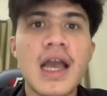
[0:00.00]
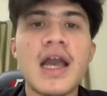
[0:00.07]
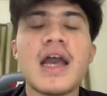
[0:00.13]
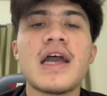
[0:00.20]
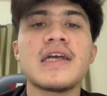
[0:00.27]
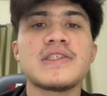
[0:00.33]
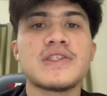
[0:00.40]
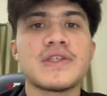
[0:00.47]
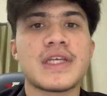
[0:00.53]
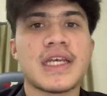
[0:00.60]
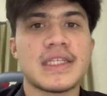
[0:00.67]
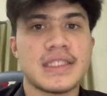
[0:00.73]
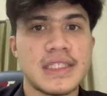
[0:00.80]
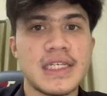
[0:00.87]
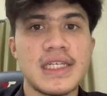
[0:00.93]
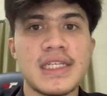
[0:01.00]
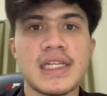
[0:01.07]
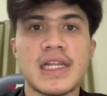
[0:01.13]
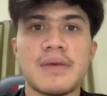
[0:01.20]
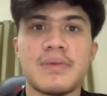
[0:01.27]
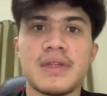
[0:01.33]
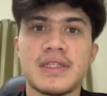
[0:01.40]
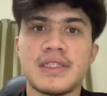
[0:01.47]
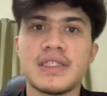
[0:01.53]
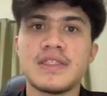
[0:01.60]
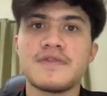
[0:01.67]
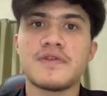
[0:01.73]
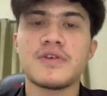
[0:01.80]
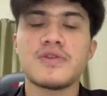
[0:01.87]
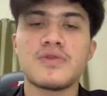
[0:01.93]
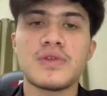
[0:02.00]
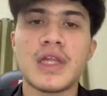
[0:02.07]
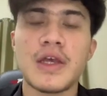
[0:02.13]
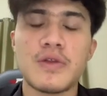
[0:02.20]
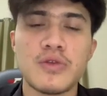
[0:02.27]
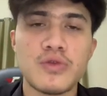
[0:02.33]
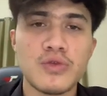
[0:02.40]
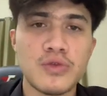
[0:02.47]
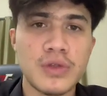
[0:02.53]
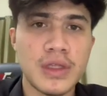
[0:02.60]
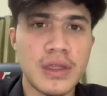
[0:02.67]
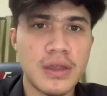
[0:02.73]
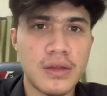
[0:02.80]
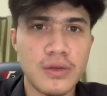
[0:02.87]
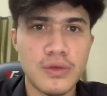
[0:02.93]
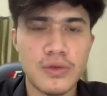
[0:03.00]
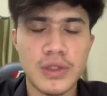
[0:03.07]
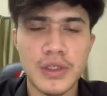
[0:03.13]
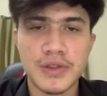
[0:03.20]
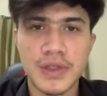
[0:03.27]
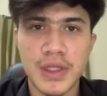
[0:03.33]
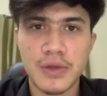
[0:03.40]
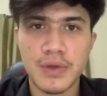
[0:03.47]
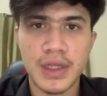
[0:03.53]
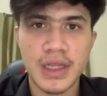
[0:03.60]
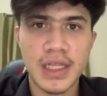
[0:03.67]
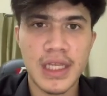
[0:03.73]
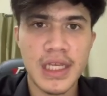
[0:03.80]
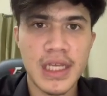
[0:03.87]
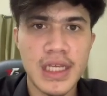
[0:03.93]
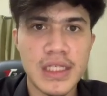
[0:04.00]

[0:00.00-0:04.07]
As you can see, the liabilities for 2020